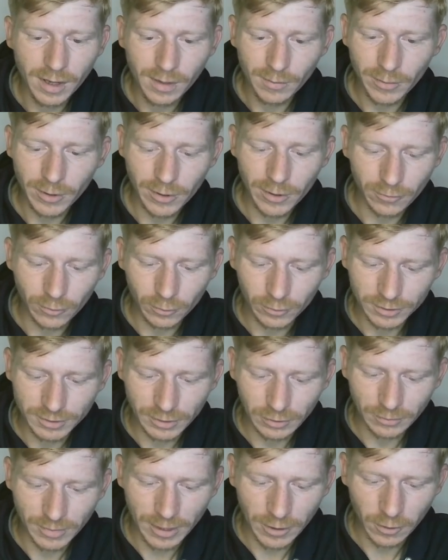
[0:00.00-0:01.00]
But they're all
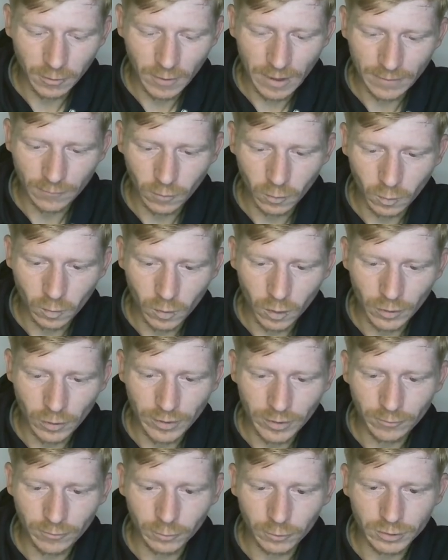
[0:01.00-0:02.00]
still mana level one.
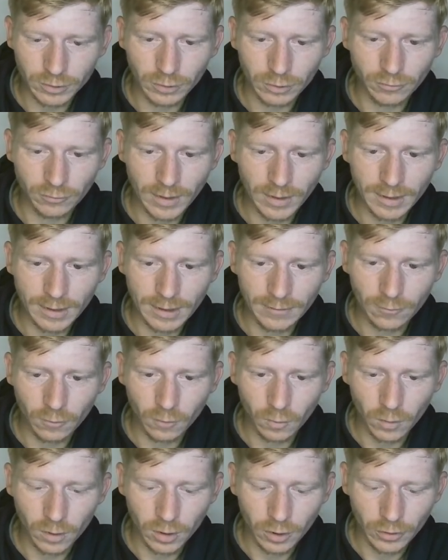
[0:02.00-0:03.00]
They're all still rank level
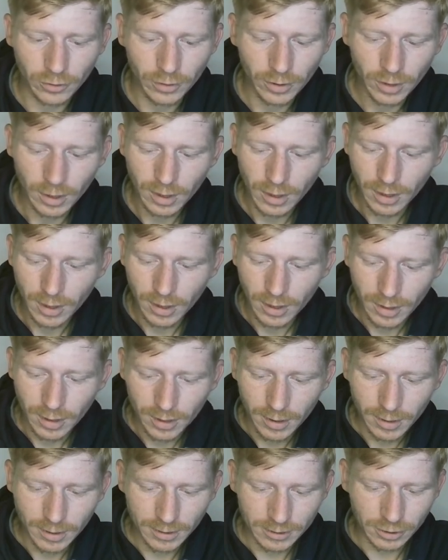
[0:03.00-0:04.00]
one.
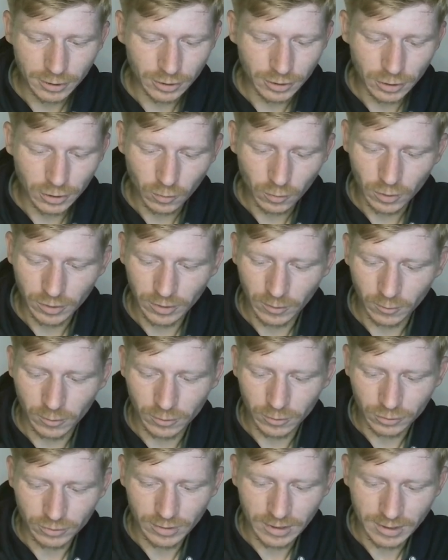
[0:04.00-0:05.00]
It's just not what he
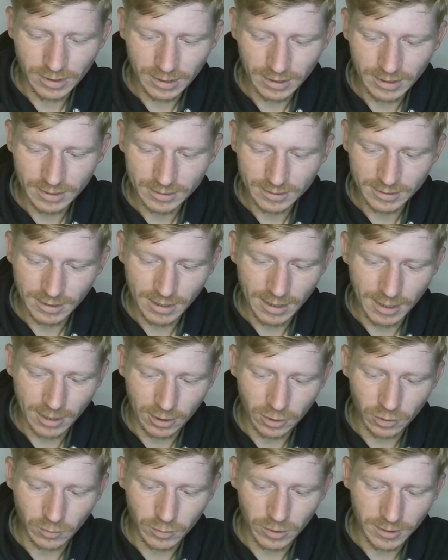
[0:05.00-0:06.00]
wants really. Let's get a
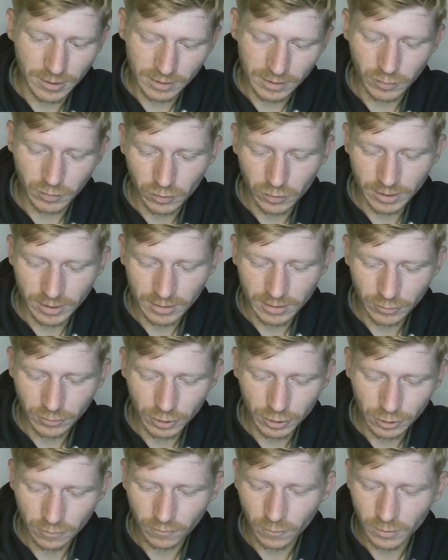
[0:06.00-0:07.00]
couple of these Boreas
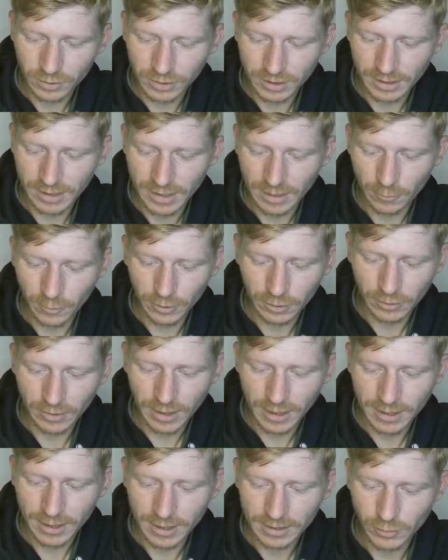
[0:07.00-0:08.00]
merged off once again. We do
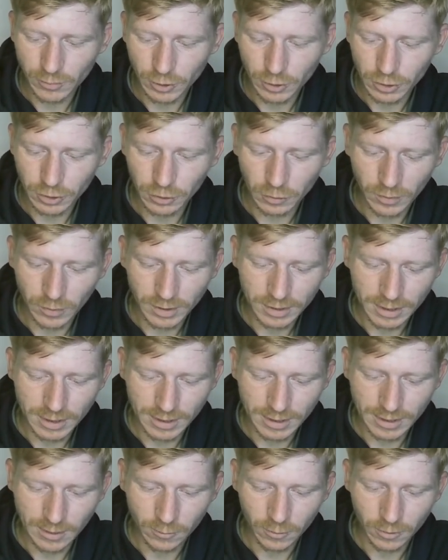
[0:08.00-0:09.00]
get a nice merge to witch out
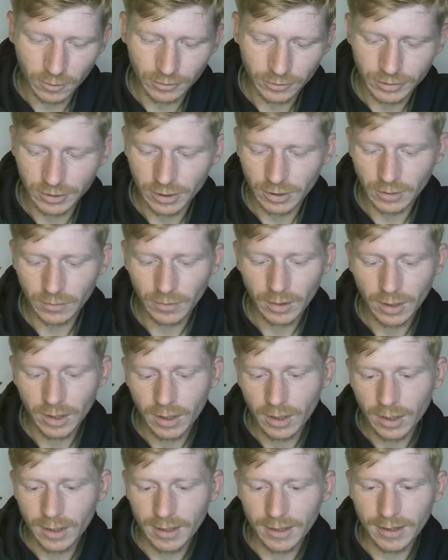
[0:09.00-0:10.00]
of that one, so
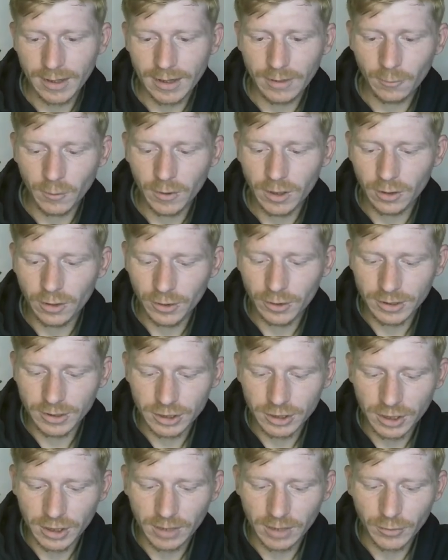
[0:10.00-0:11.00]
again we are looking
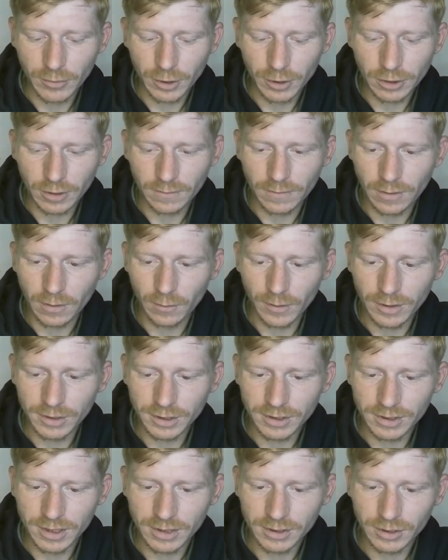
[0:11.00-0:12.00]
to try and merge off our
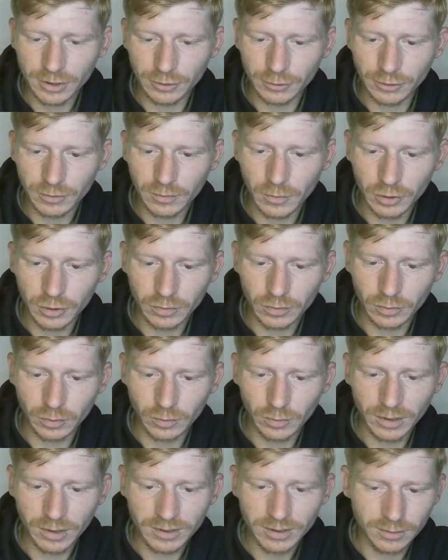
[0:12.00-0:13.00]
witches as soon as possible,
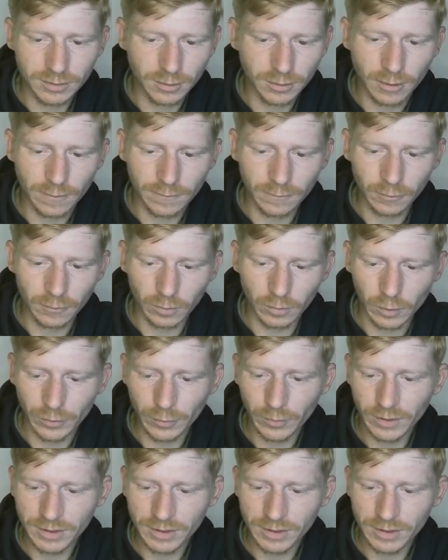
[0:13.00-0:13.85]
but he's still got a full board.